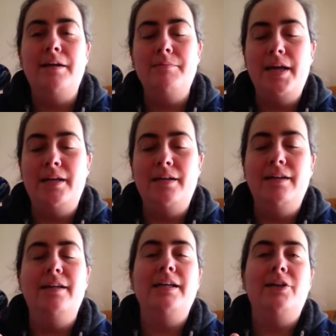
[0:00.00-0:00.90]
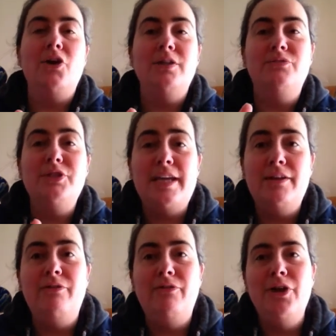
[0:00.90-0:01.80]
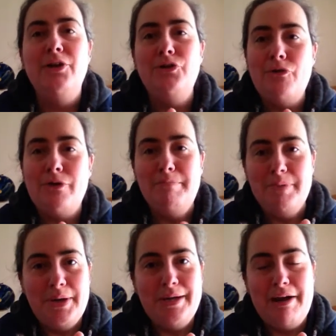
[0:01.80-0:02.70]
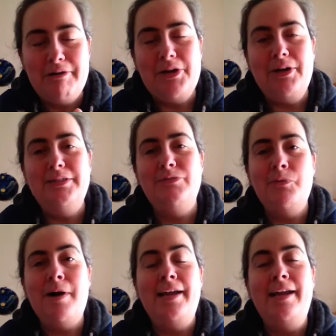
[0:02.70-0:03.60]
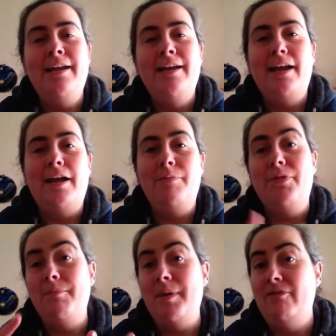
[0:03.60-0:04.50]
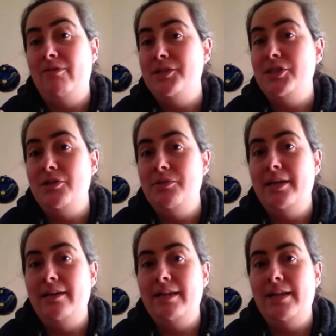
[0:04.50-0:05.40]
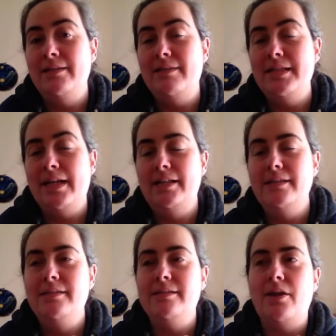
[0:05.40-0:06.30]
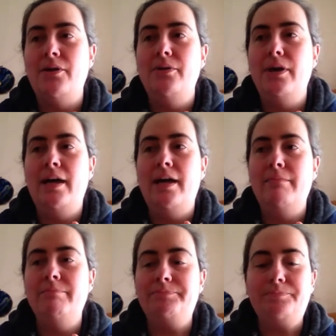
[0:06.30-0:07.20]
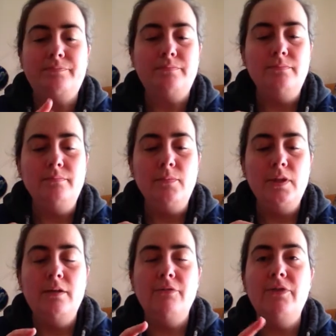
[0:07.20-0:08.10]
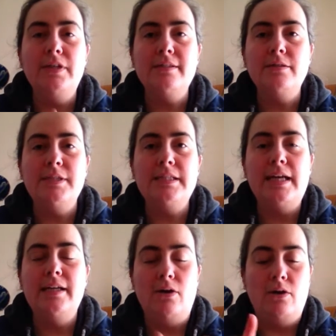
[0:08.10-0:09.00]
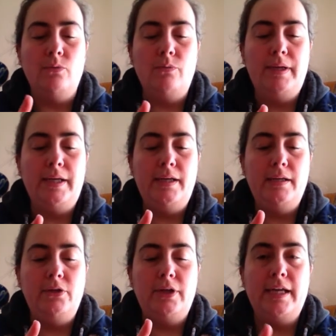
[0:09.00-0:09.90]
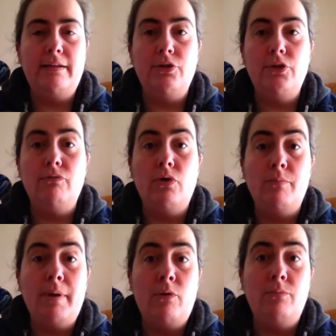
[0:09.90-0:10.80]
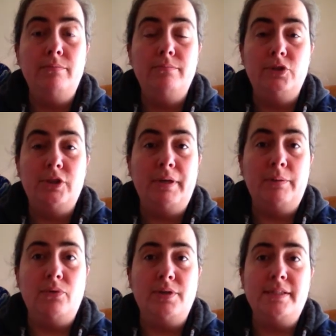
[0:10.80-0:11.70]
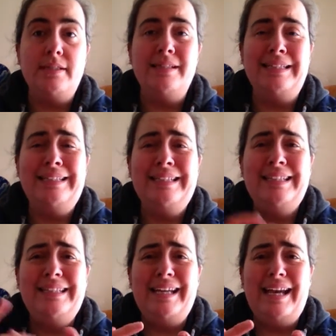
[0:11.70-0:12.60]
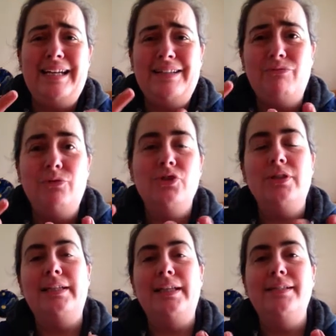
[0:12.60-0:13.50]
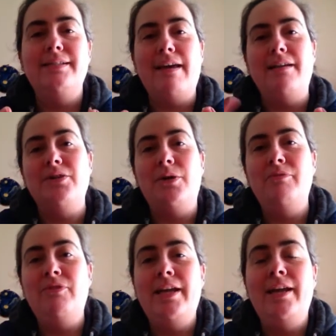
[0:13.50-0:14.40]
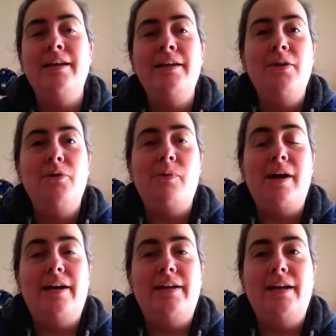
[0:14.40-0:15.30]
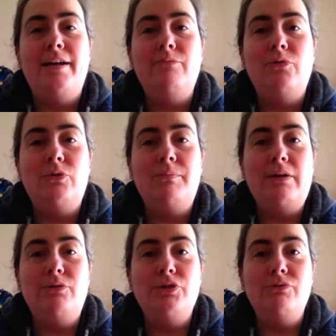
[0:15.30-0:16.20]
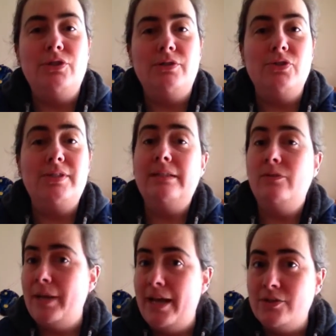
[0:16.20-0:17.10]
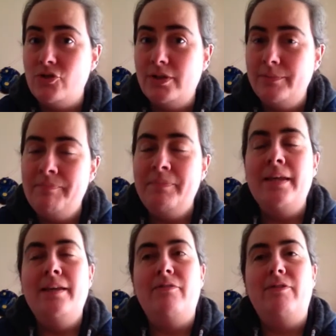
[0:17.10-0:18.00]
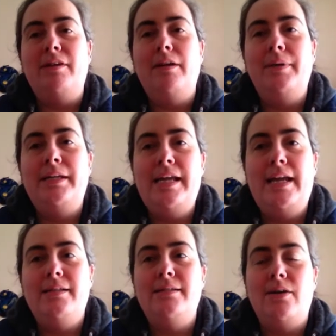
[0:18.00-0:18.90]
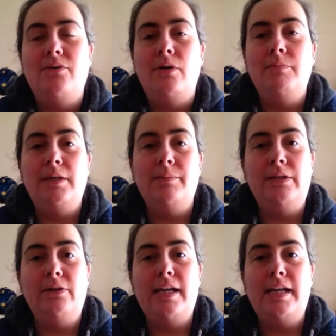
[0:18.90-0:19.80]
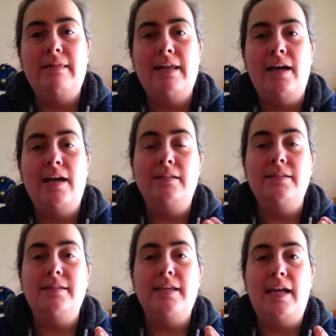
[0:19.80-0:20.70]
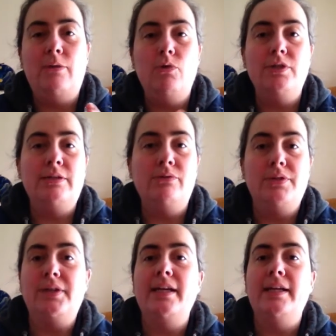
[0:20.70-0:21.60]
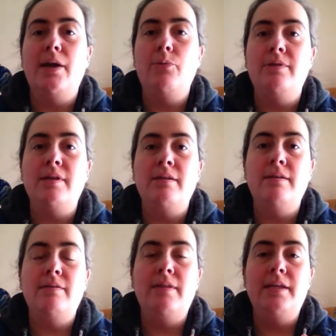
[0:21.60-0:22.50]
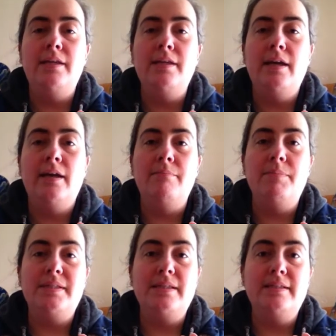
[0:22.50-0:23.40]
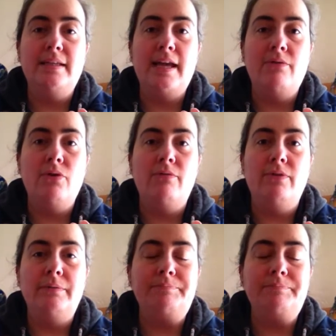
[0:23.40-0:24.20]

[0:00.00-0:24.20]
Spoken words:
in a kind of safe, non-burnout kind of a way that benefits you at the end of the day. So first up today, I will be looking at the new Royal Mail shipping prices. Yeah, unfortunately it's that time of year where Royal Mail do charge us a little bit extra for the coming year, so I'm going to be looking at that and seeing what deals I can get within the business account offer.